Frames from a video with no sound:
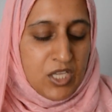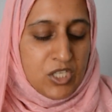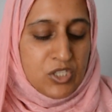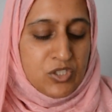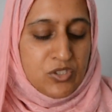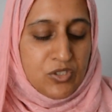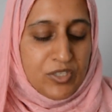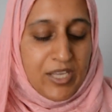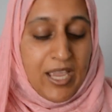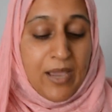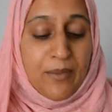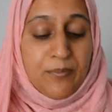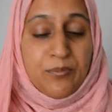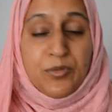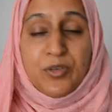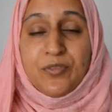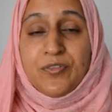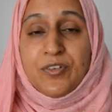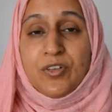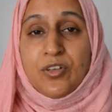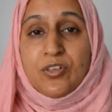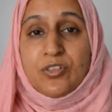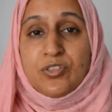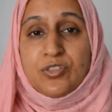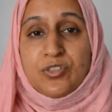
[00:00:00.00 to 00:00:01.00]
So yeah,
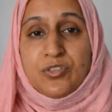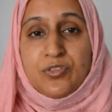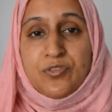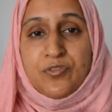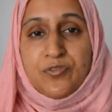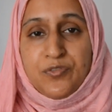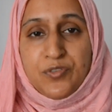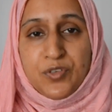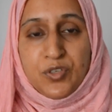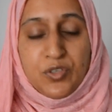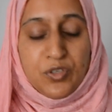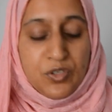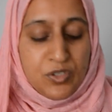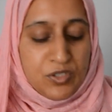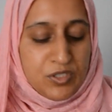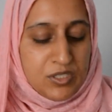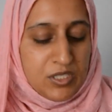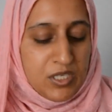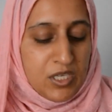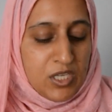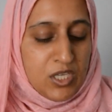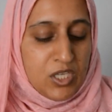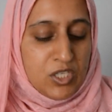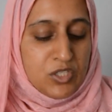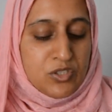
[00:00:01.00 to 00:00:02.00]
moving on to food.
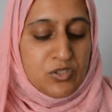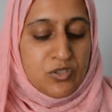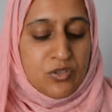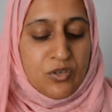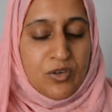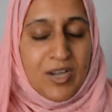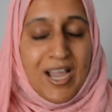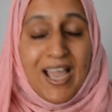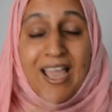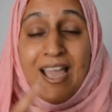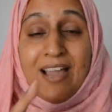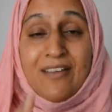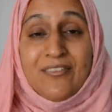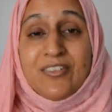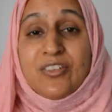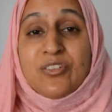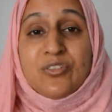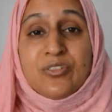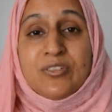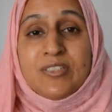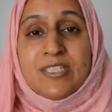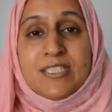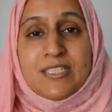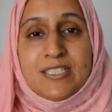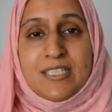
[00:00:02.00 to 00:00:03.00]
So I haven't
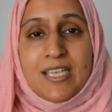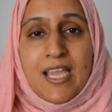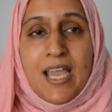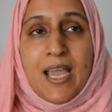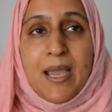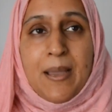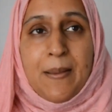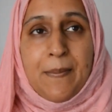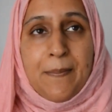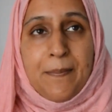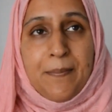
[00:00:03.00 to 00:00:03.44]
done this yet,